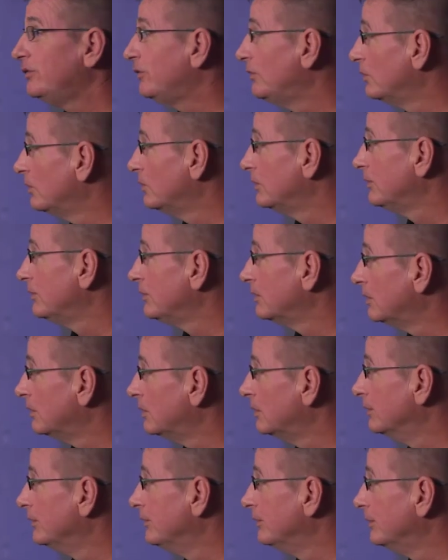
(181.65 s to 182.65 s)
source
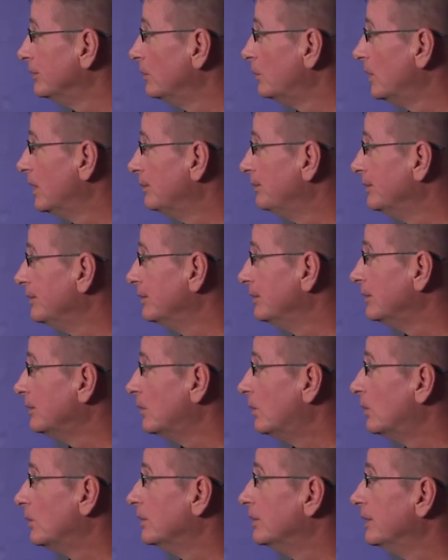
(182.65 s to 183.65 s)
on your weapon
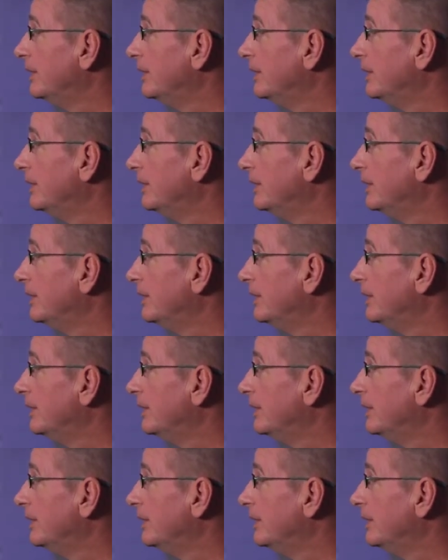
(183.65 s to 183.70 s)
or a